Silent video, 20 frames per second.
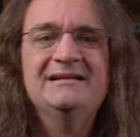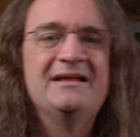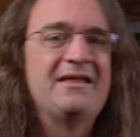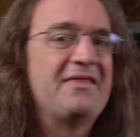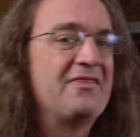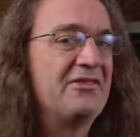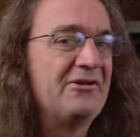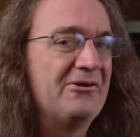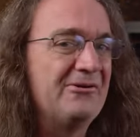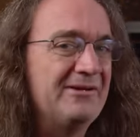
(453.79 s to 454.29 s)

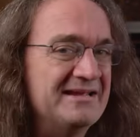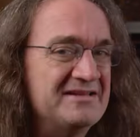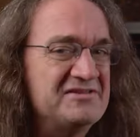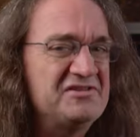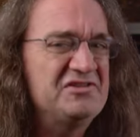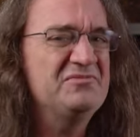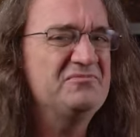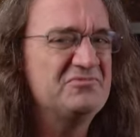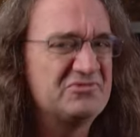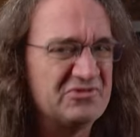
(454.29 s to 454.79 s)
there is
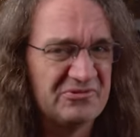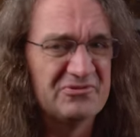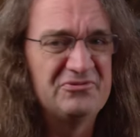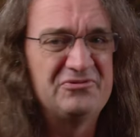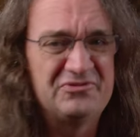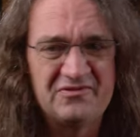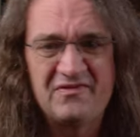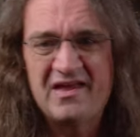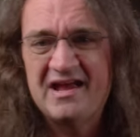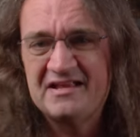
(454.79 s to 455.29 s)
some truth
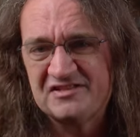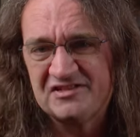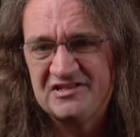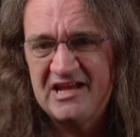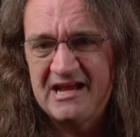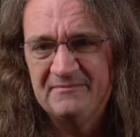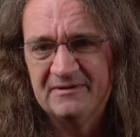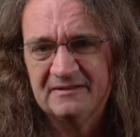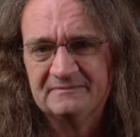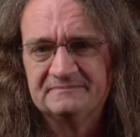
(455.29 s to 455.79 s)
to that
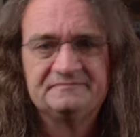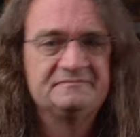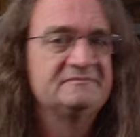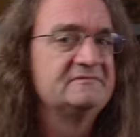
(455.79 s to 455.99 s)
statement.